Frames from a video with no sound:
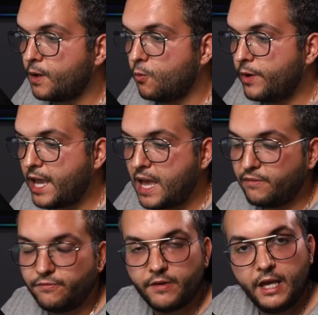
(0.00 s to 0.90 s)
we
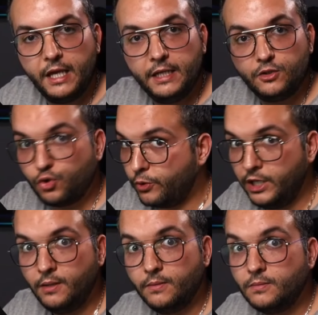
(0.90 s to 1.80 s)
have a
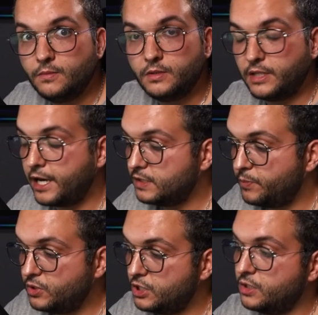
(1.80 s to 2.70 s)
tree that is
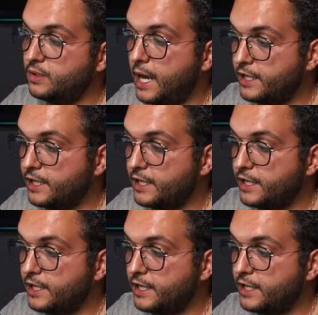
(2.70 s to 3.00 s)
positioned